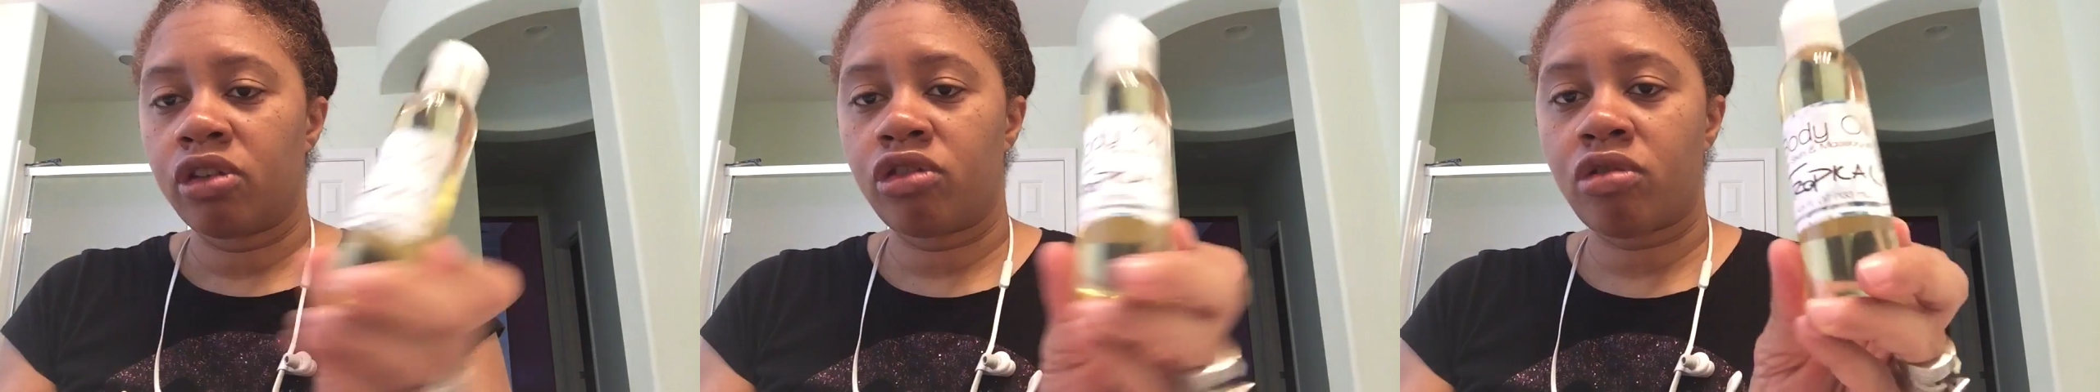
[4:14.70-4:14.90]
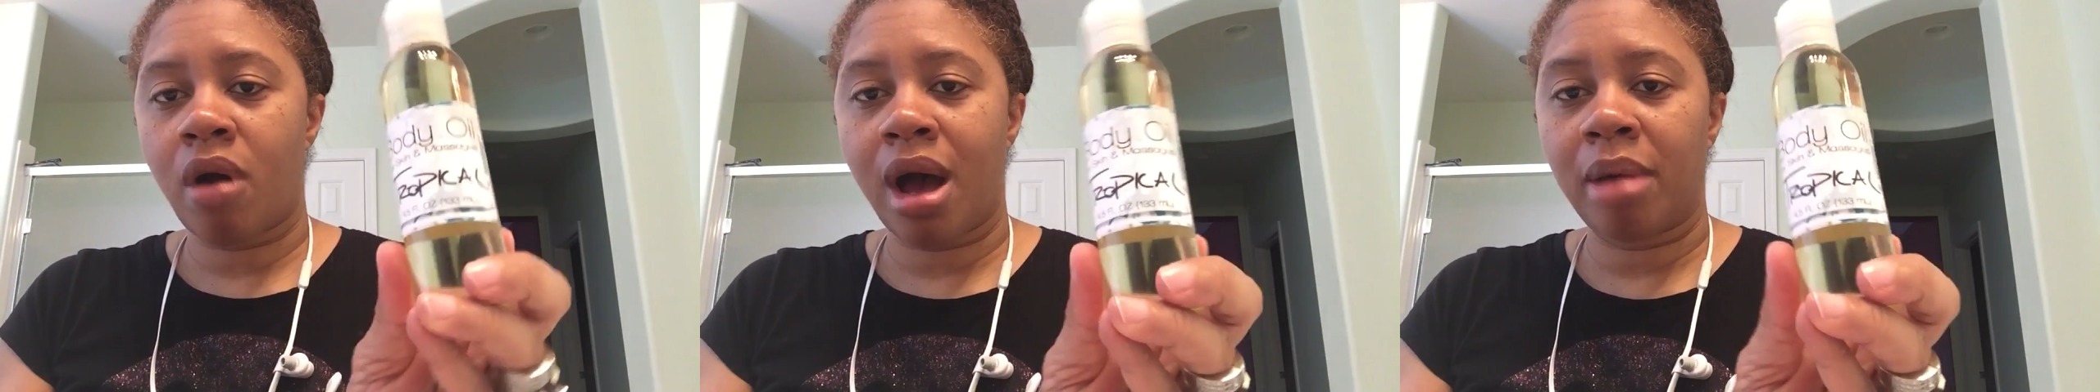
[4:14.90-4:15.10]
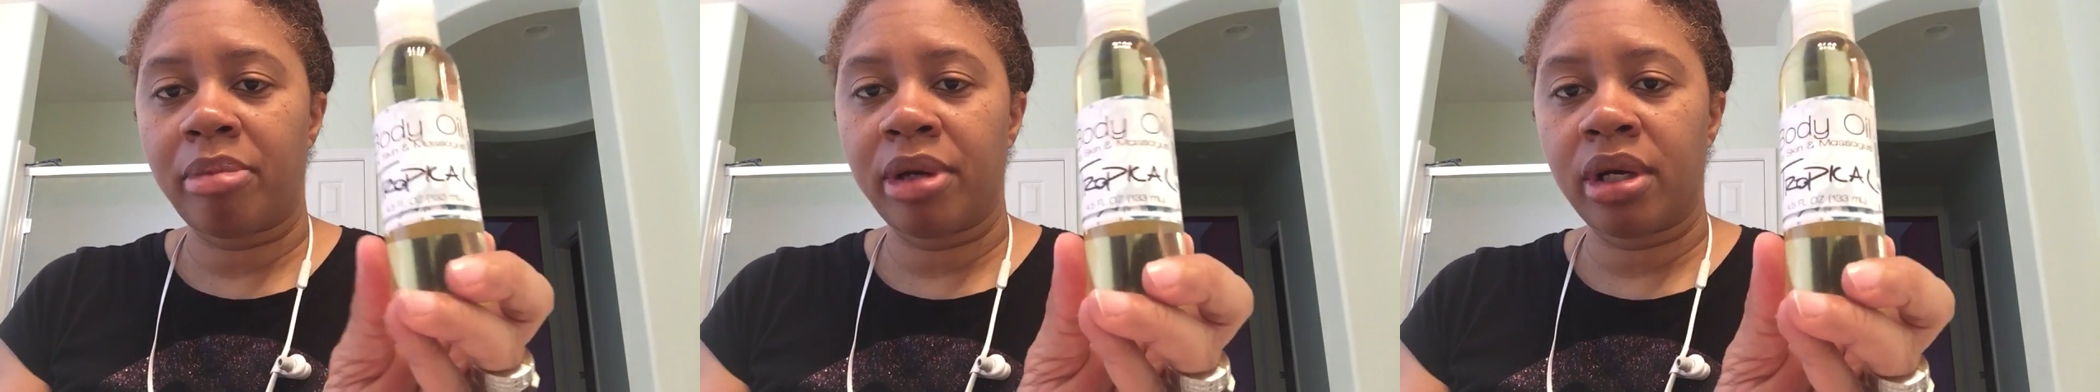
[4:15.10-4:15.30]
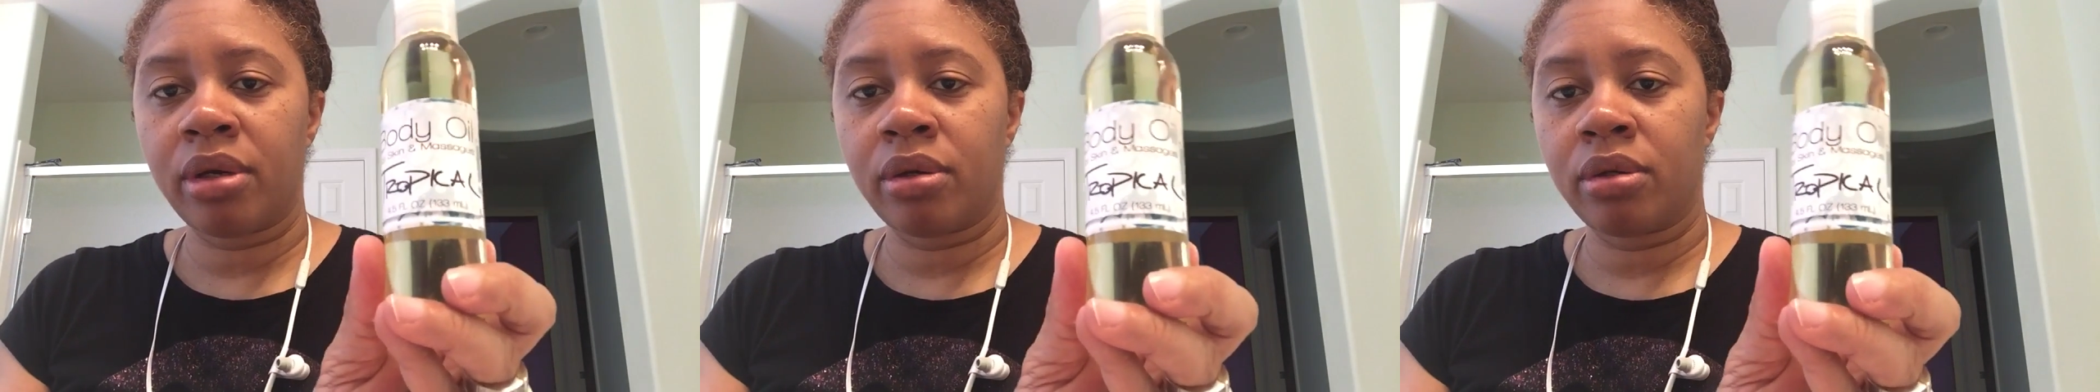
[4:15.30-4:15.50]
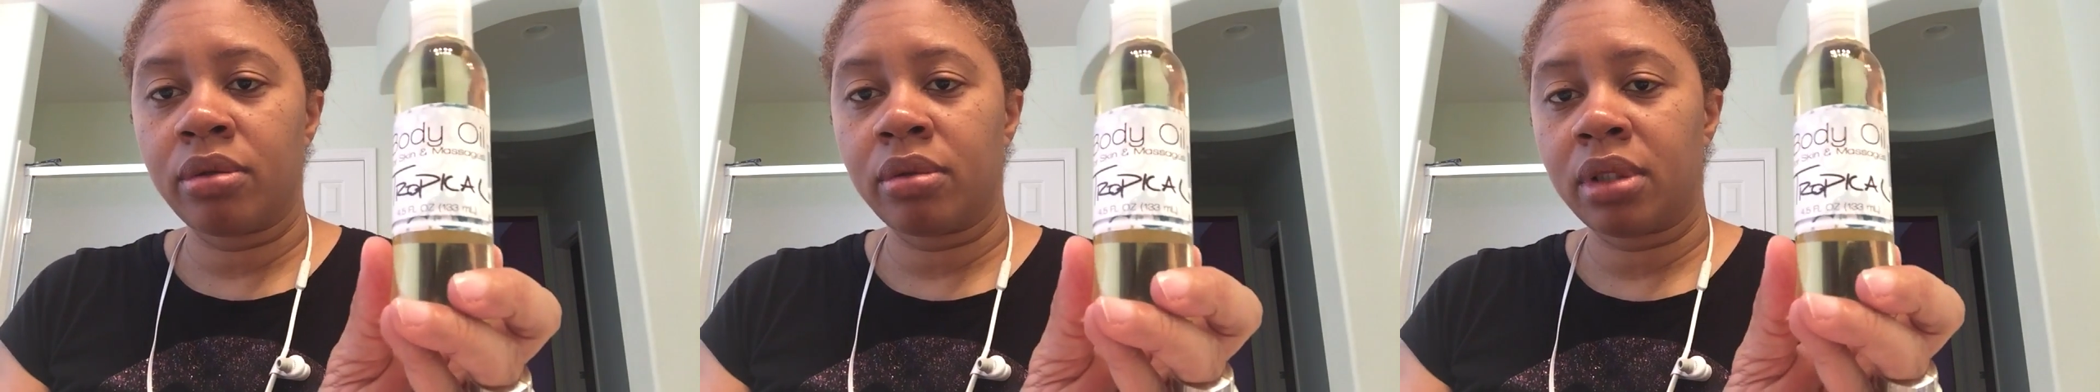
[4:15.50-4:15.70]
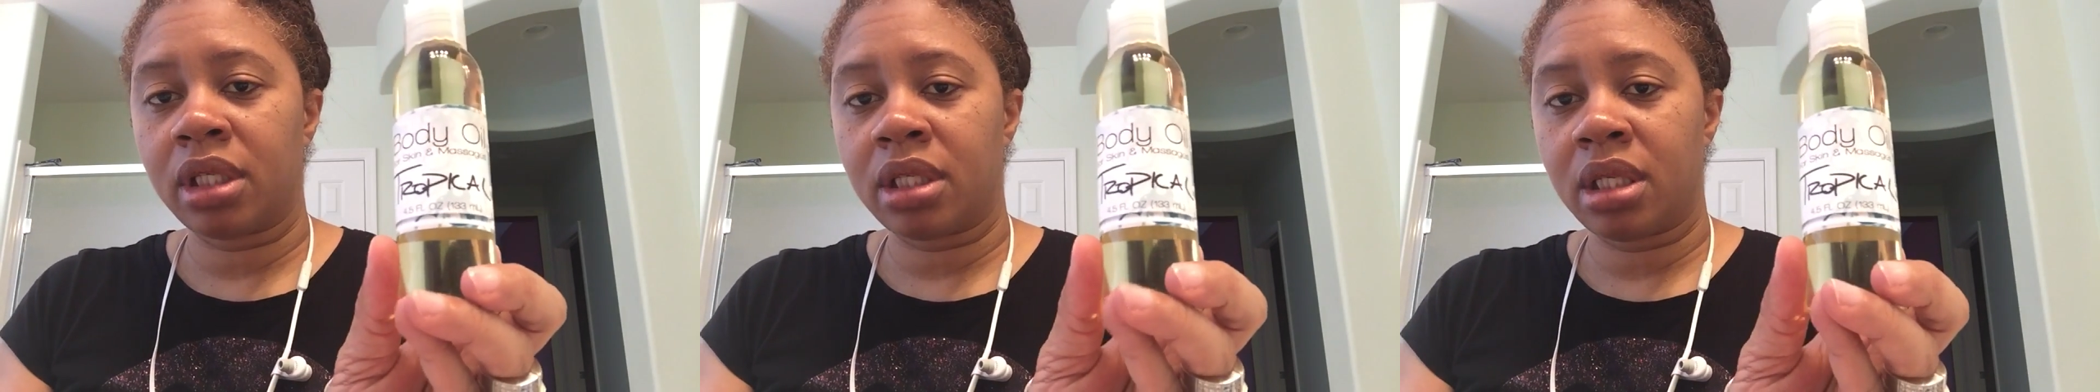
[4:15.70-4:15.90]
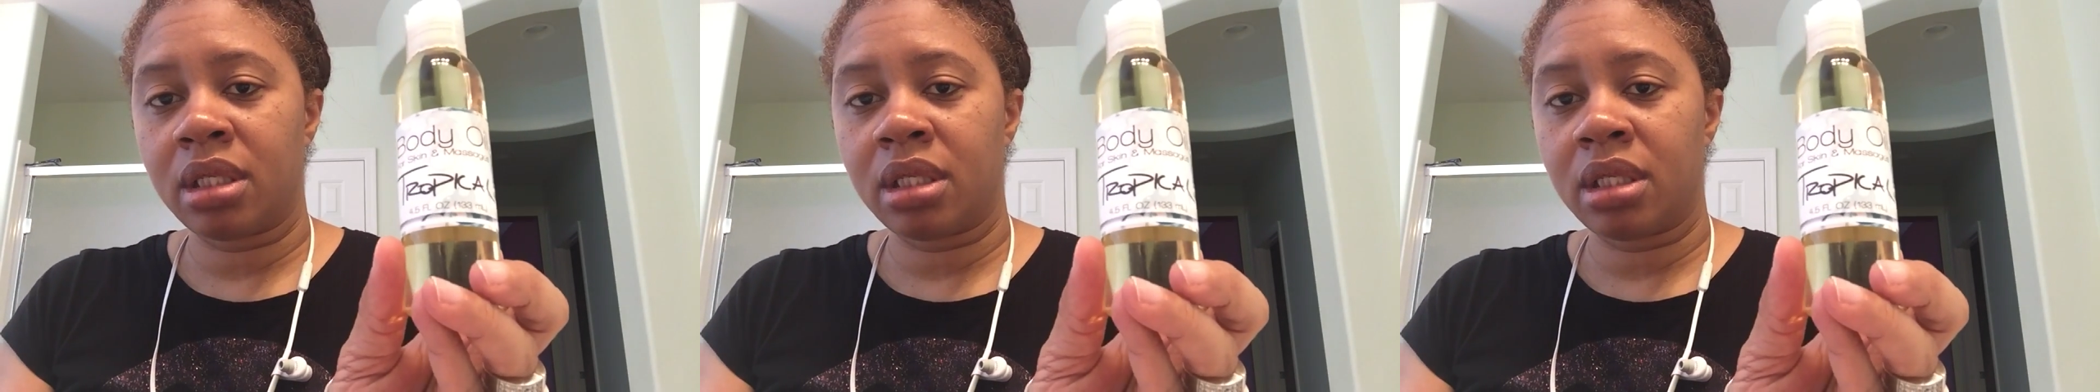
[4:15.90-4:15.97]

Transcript: tropical. This